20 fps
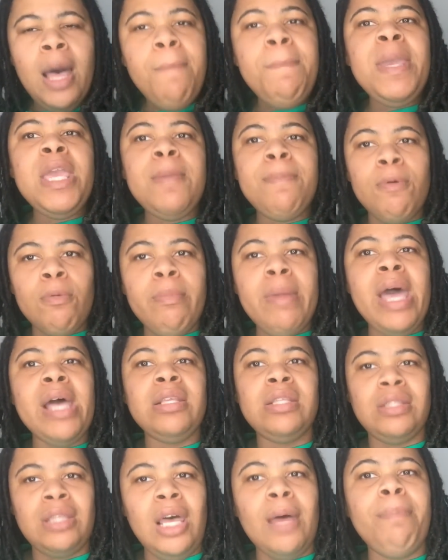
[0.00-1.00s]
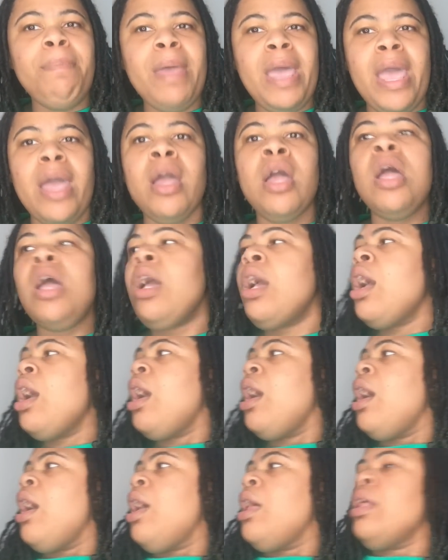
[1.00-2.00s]
people messed up at.
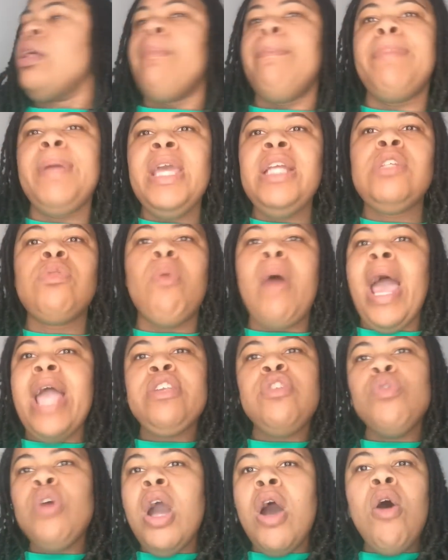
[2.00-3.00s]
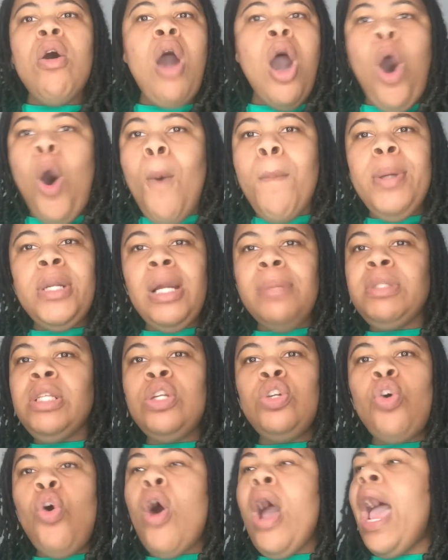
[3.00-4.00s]
Bitch, why you go open up the
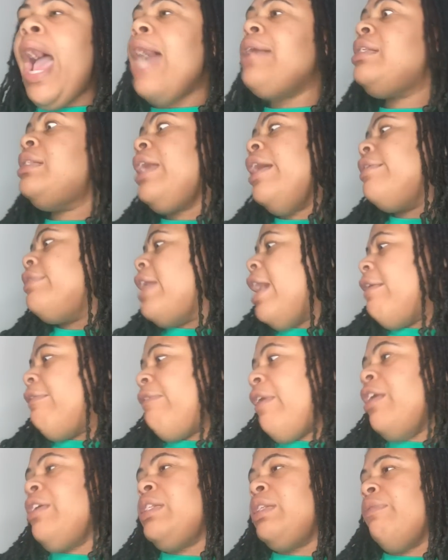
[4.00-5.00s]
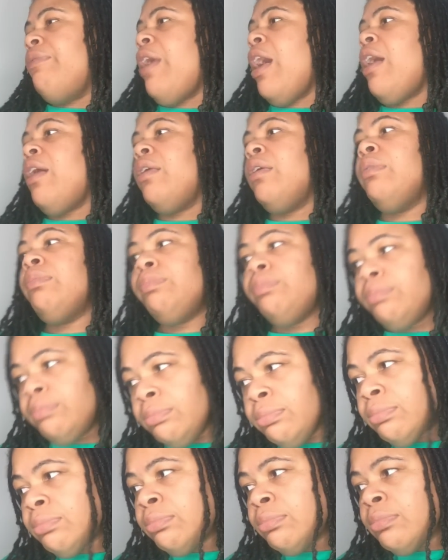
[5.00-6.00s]
door? I said, now, first of all,
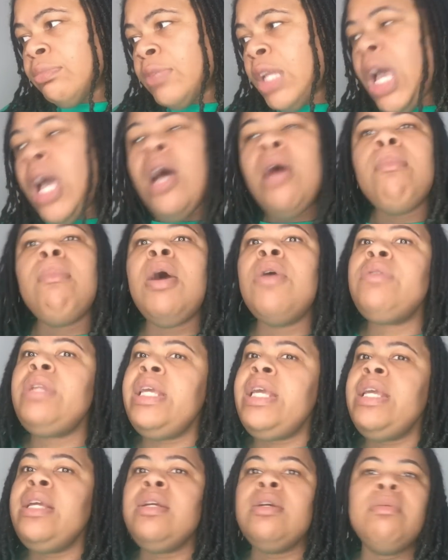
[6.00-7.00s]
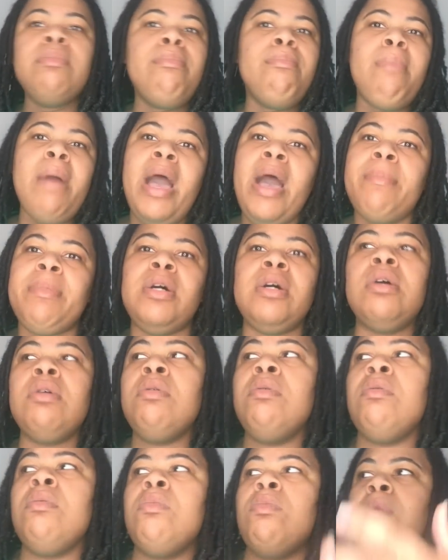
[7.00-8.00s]
Monique, mama,
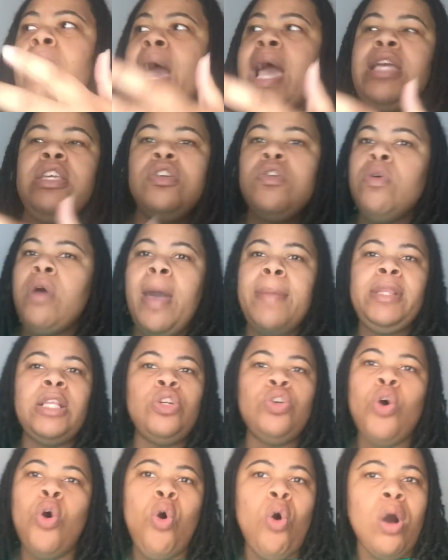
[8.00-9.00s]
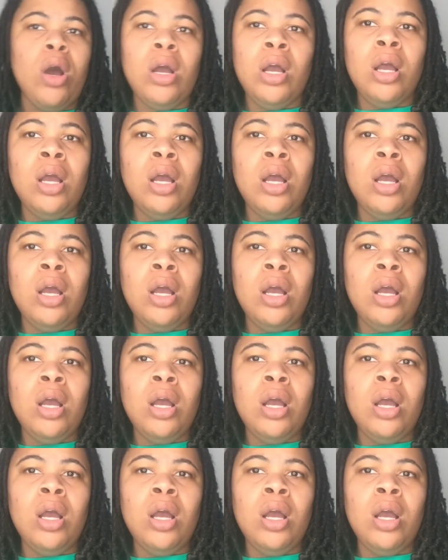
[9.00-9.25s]
why you at the door?